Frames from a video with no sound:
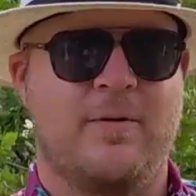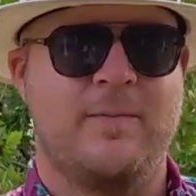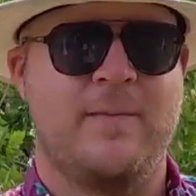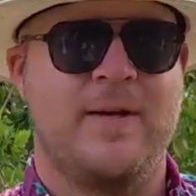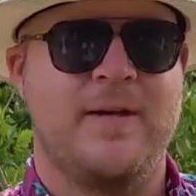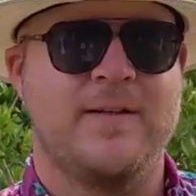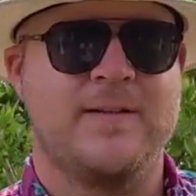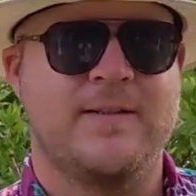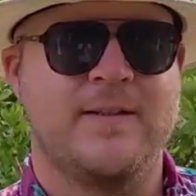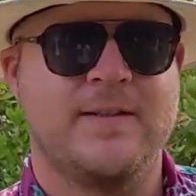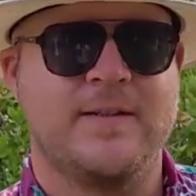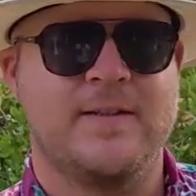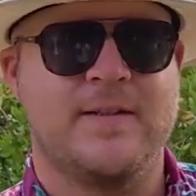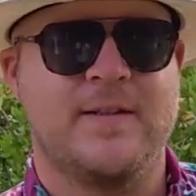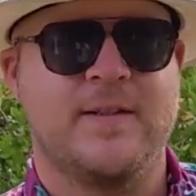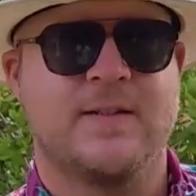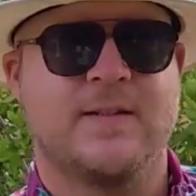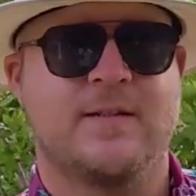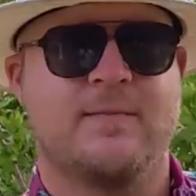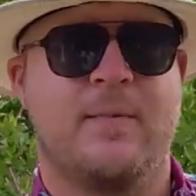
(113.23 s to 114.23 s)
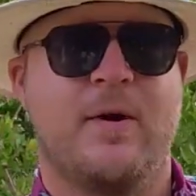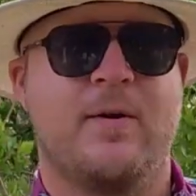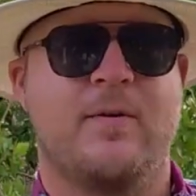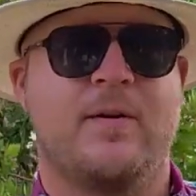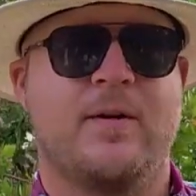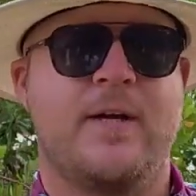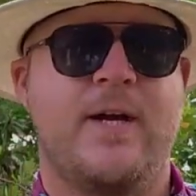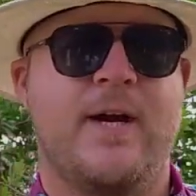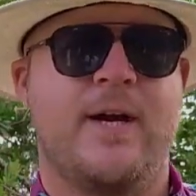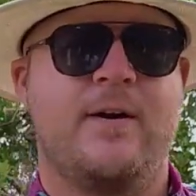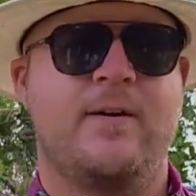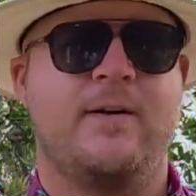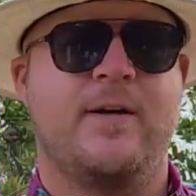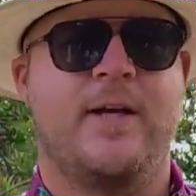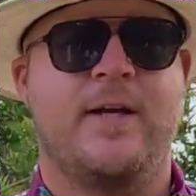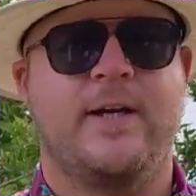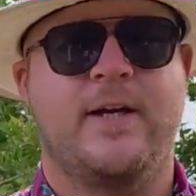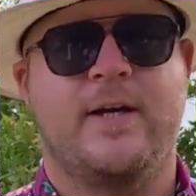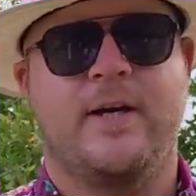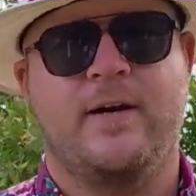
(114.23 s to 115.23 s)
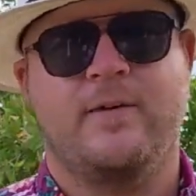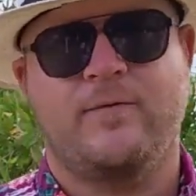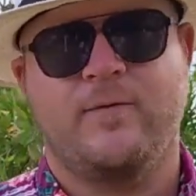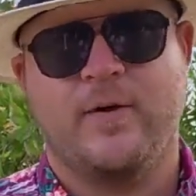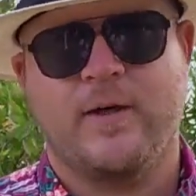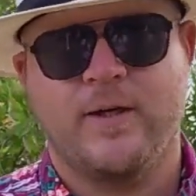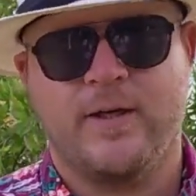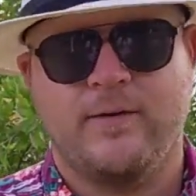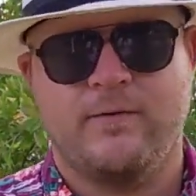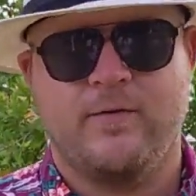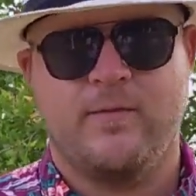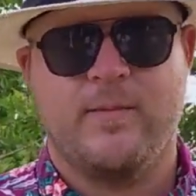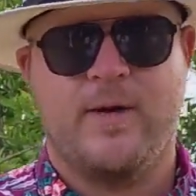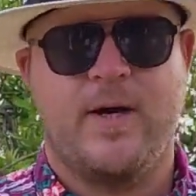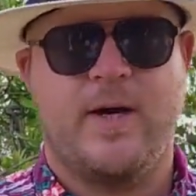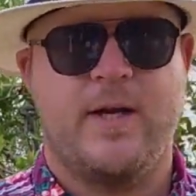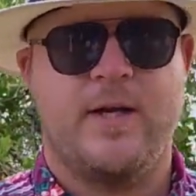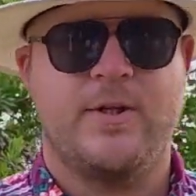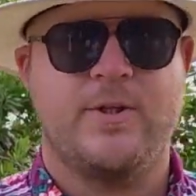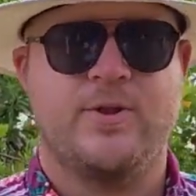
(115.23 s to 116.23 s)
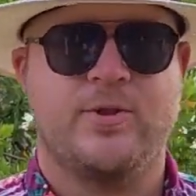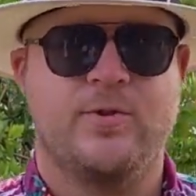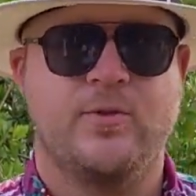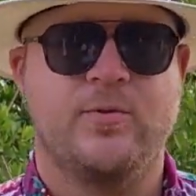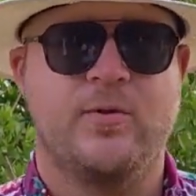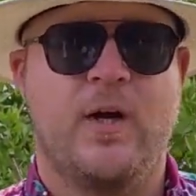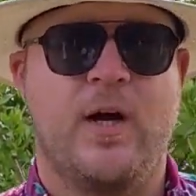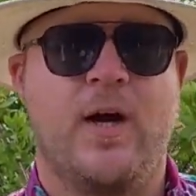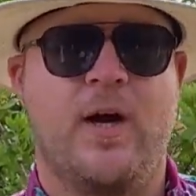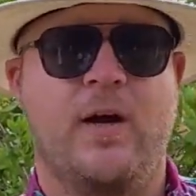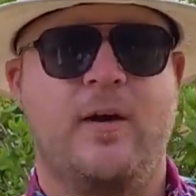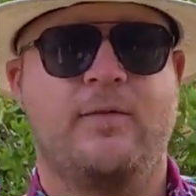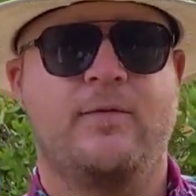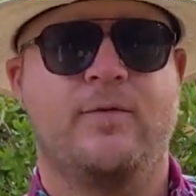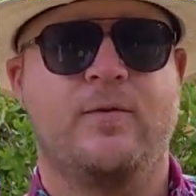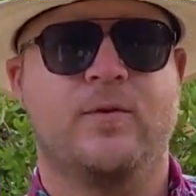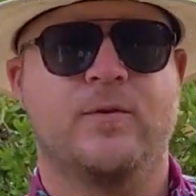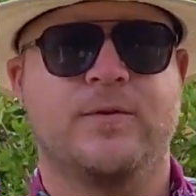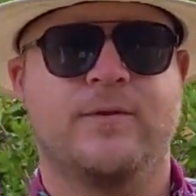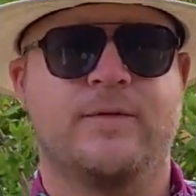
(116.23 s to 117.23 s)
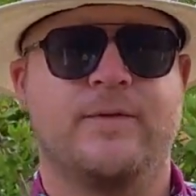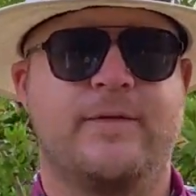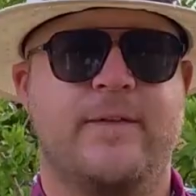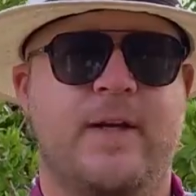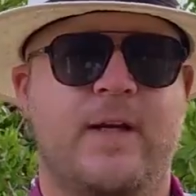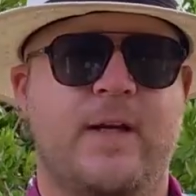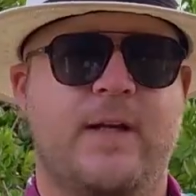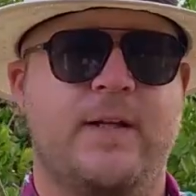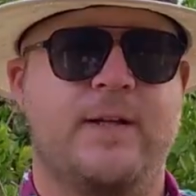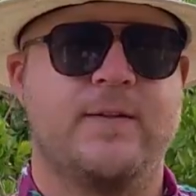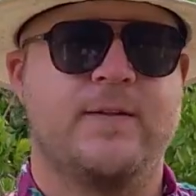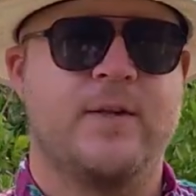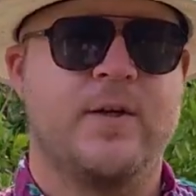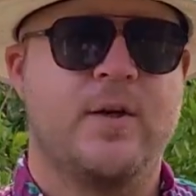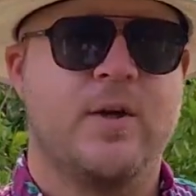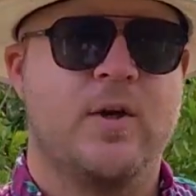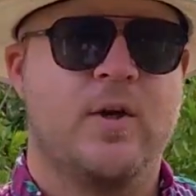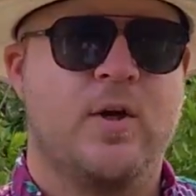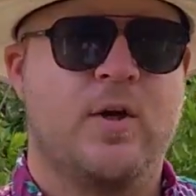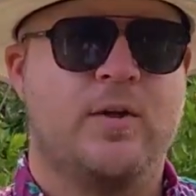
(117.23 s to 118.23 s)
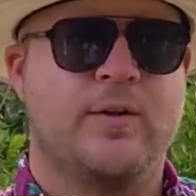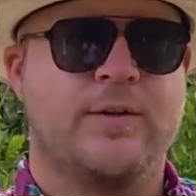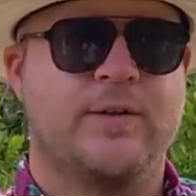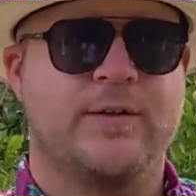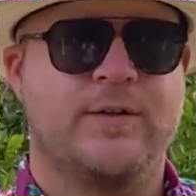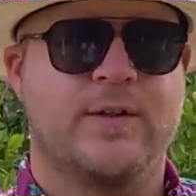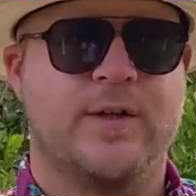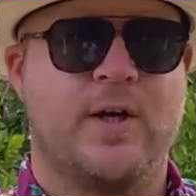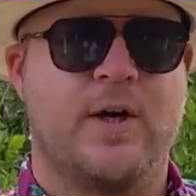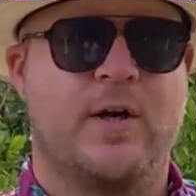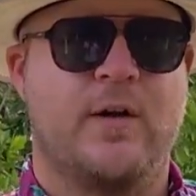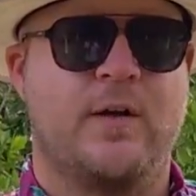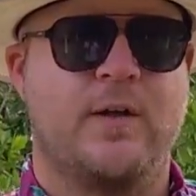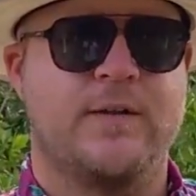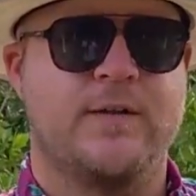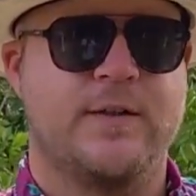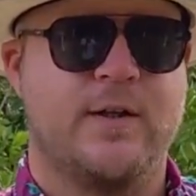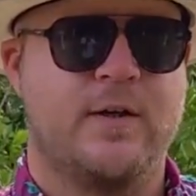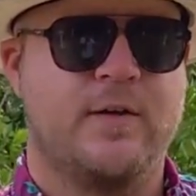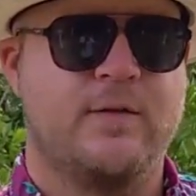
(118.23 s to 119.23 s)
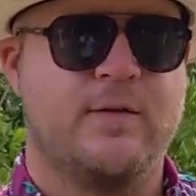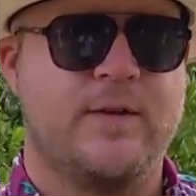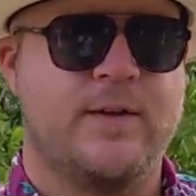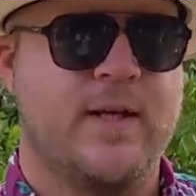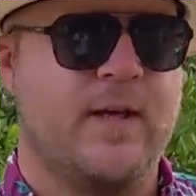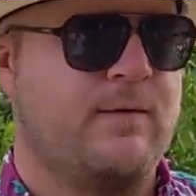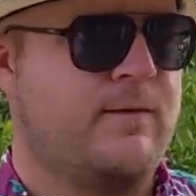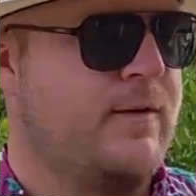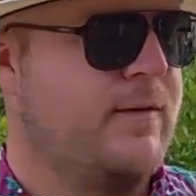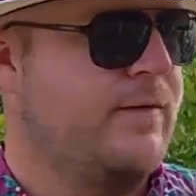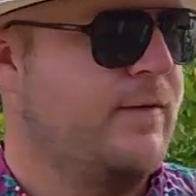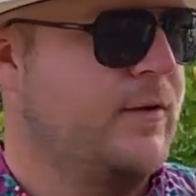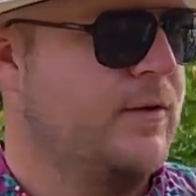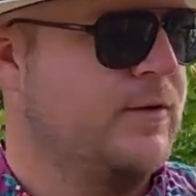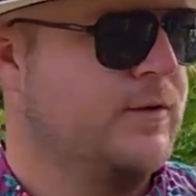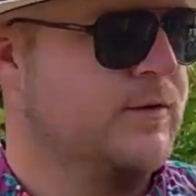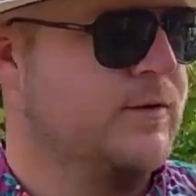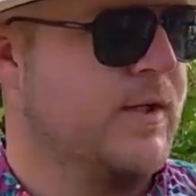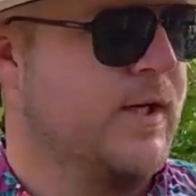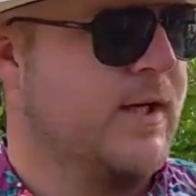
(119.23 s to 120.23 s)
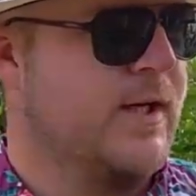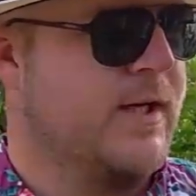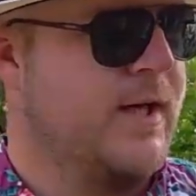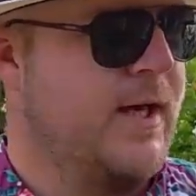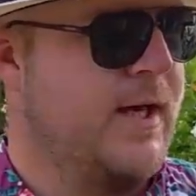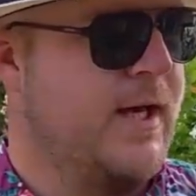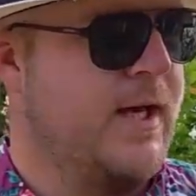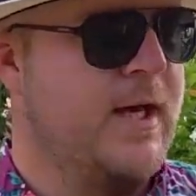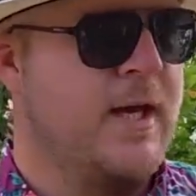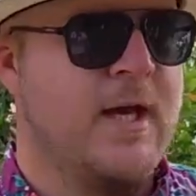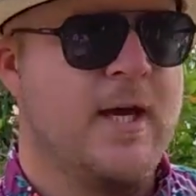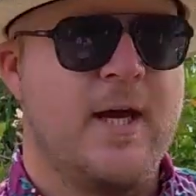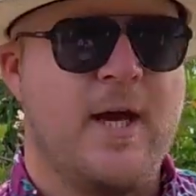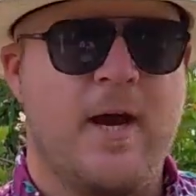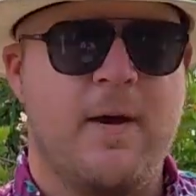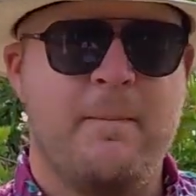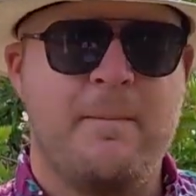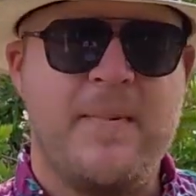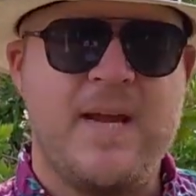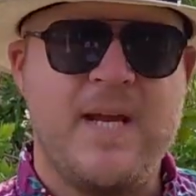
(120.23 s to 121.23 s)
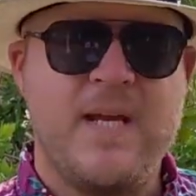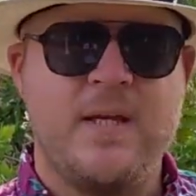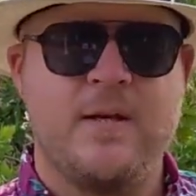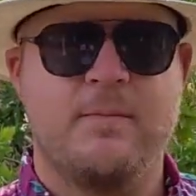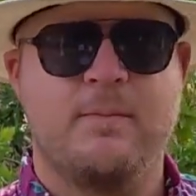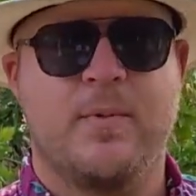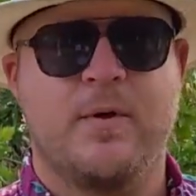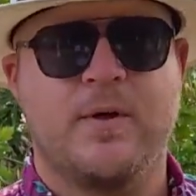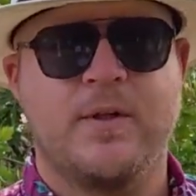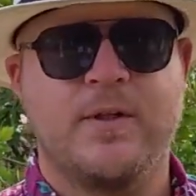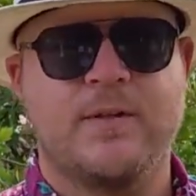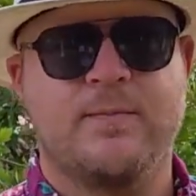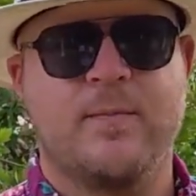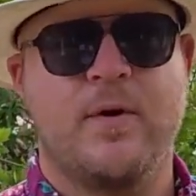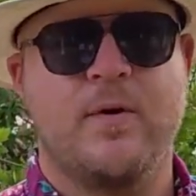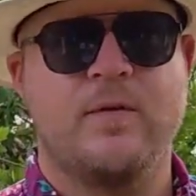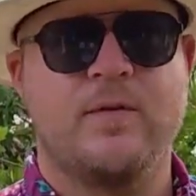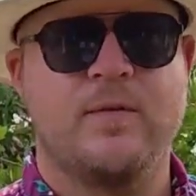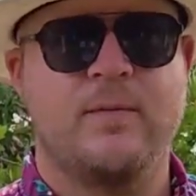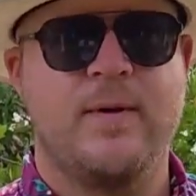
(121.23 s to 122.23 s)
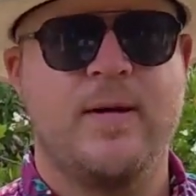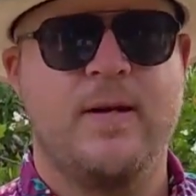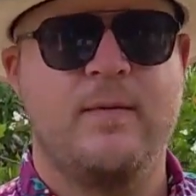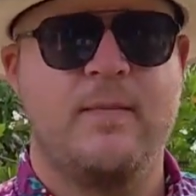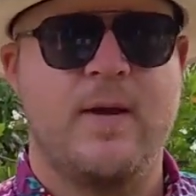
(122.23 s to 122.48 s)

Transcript: of minutes into this smoke now, and I thought I'd give you my initial thoughts and feelings on the cigar itself. It definitely feels like a medium body smoke to me,